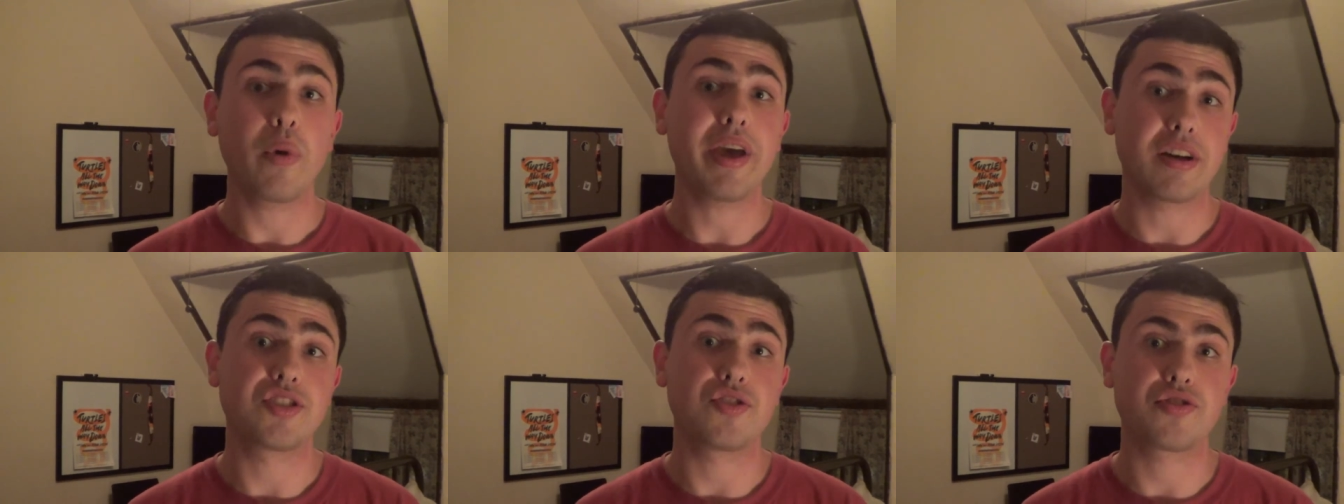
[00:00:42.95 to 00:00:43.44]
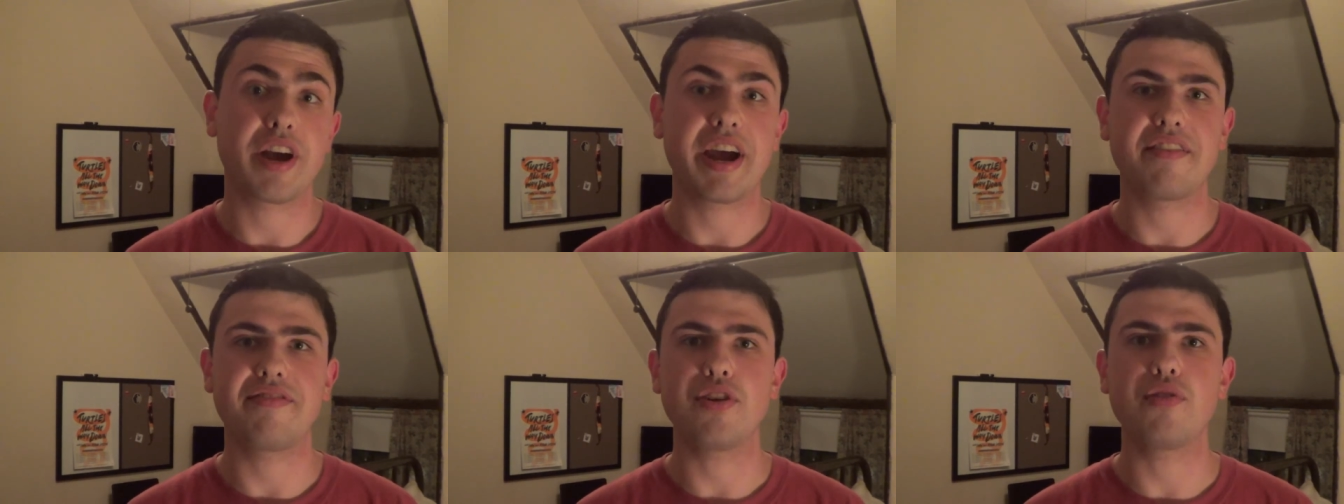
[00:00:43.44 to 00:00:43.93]
We also tried
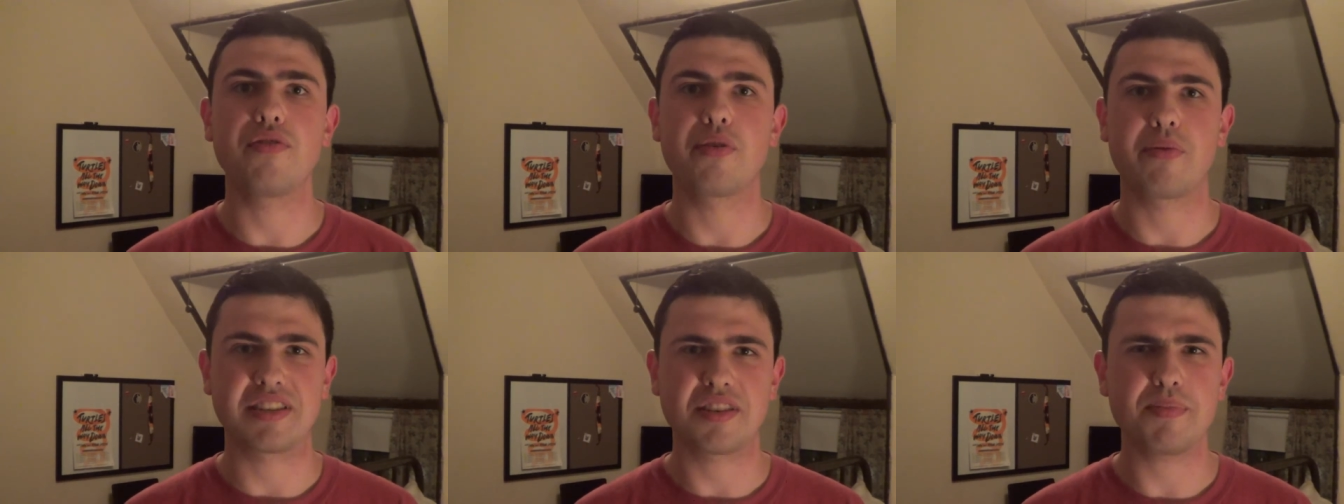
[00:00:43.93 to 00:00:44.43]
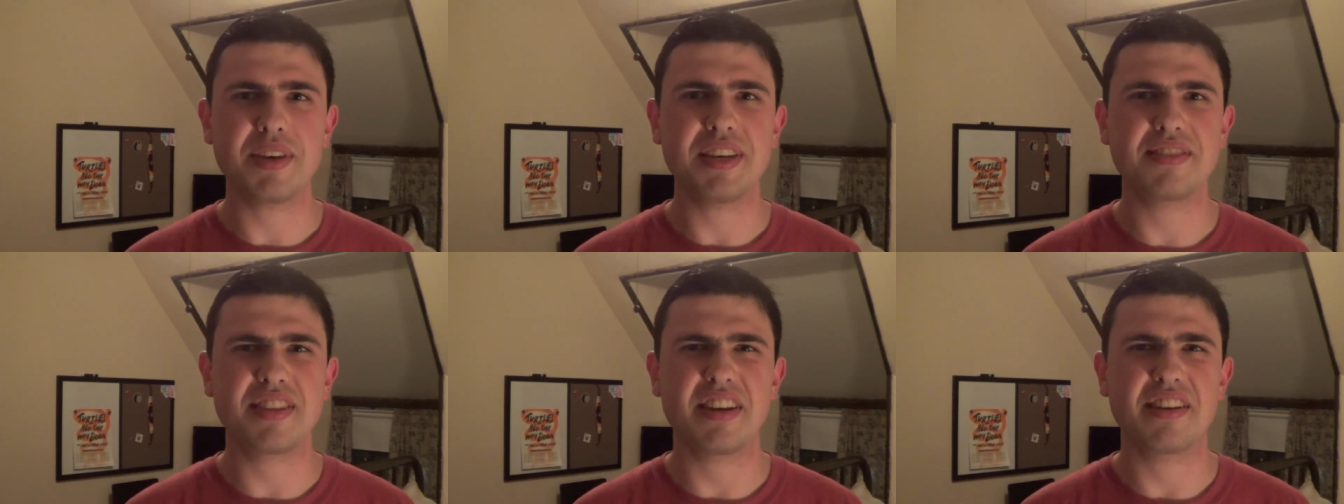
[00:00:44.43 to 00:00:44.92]
a few of the
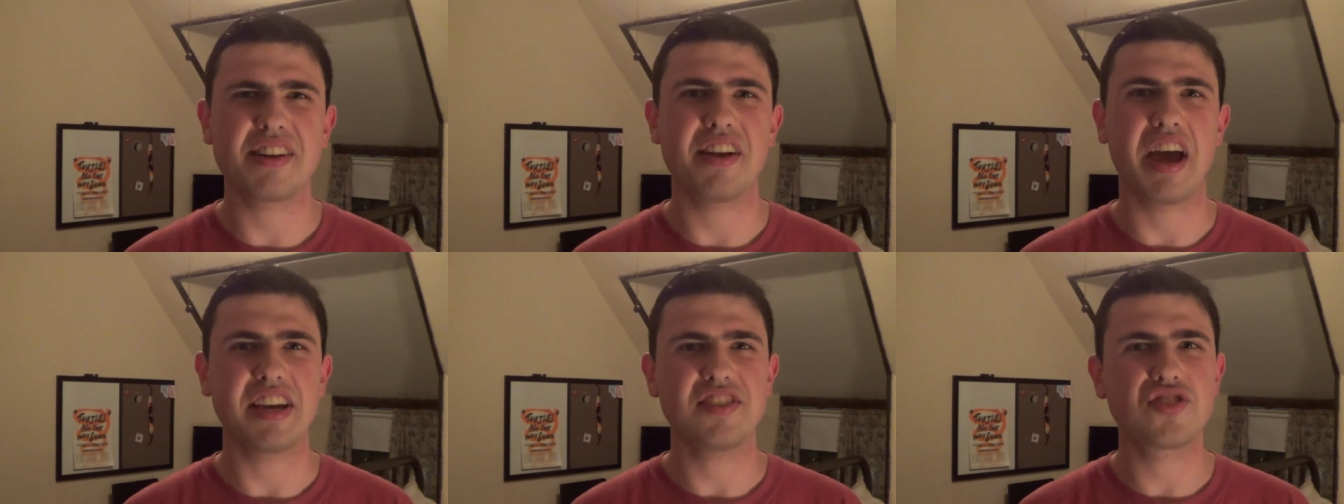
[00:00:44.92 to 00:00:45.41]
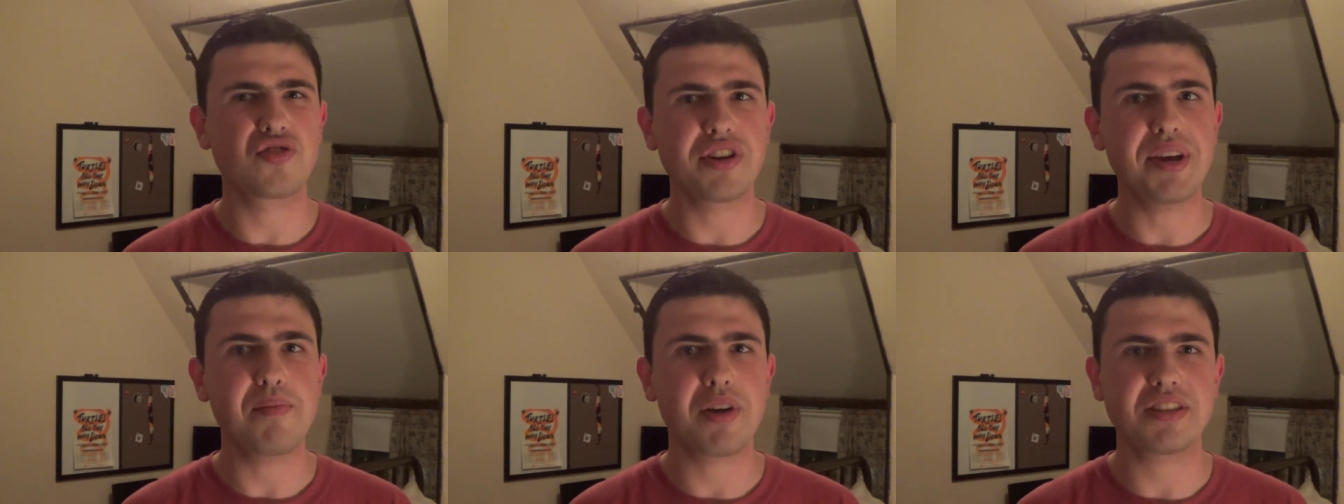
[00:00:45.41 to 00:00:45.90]
recipes. They did an ice
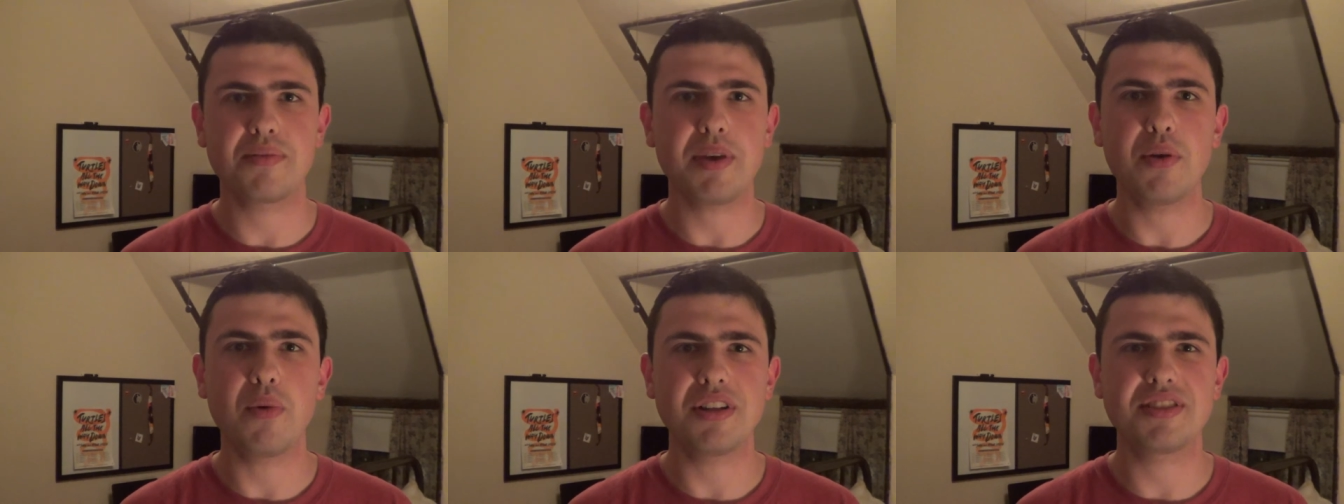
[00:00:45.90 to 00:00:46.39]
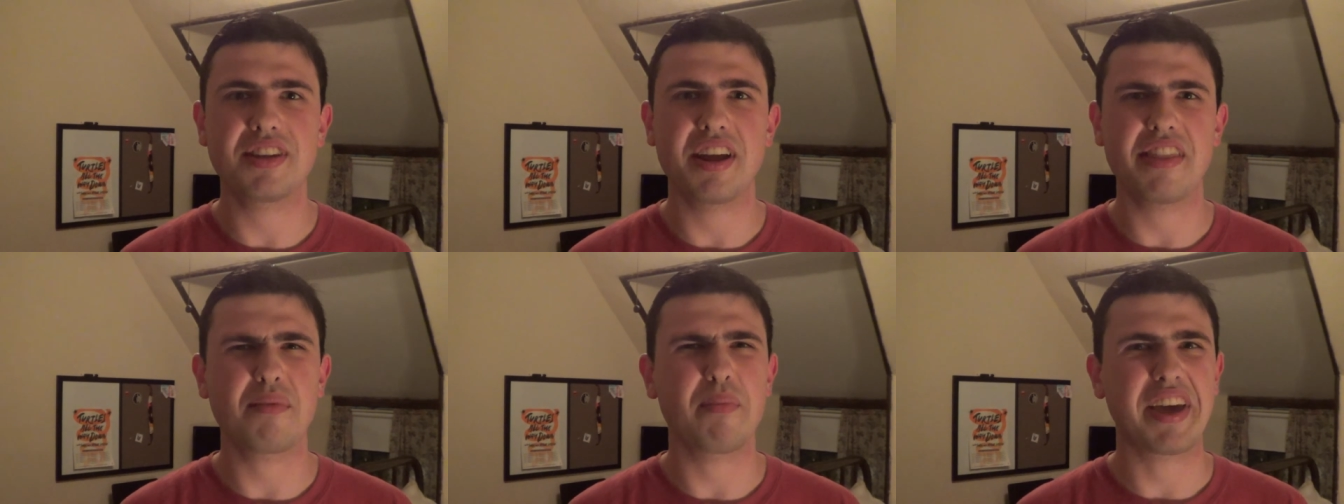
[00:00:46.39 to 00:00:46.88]
cream recipe once, and
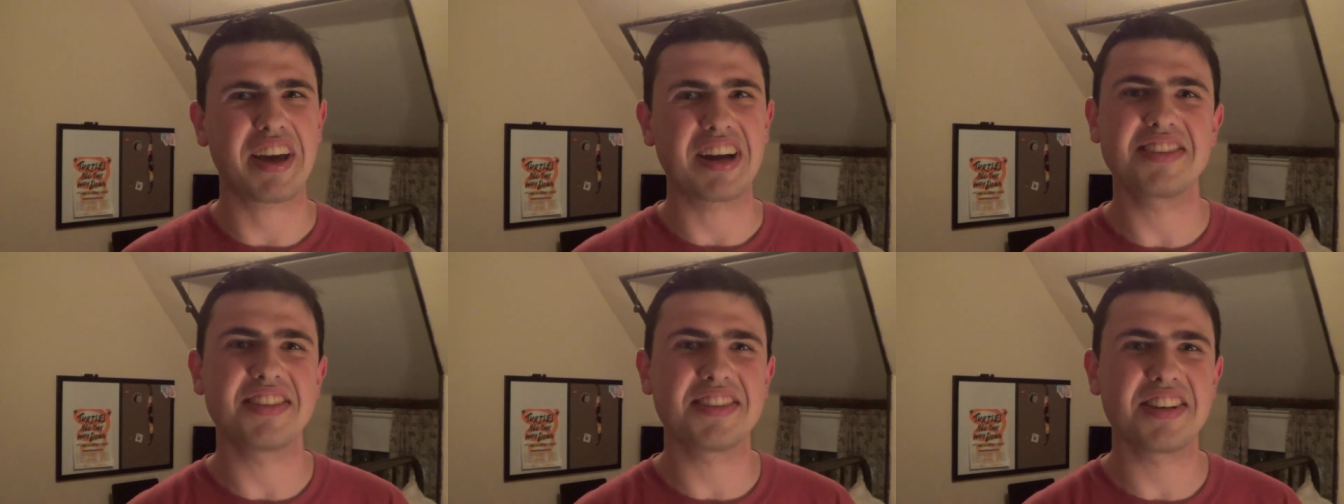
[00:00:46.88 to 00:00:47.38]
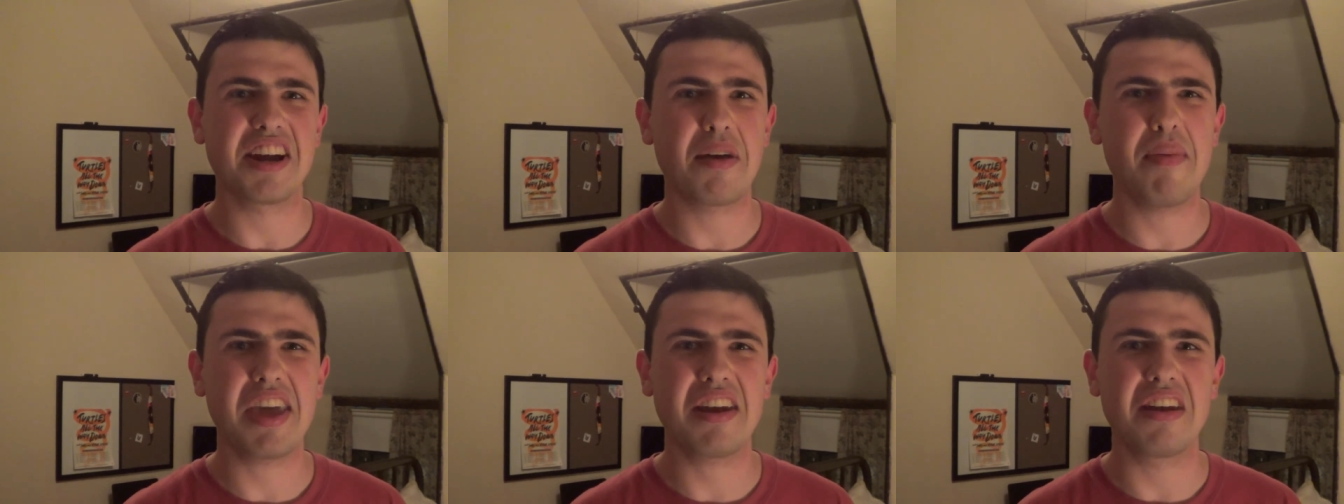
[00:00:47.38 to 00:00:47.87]
I think my cousins and I
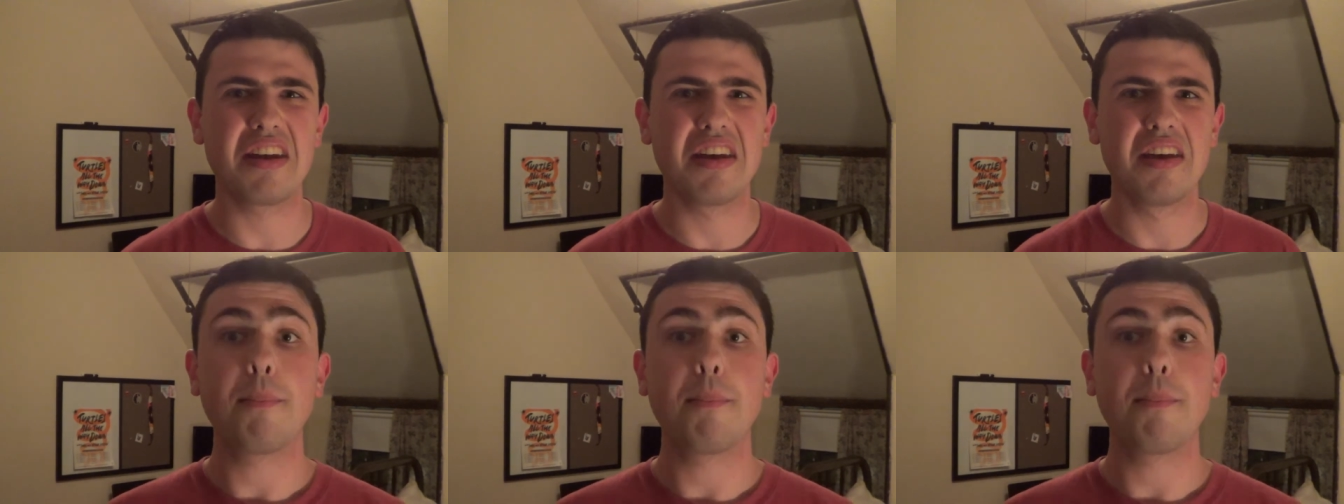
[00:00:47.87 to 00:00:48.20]
made it.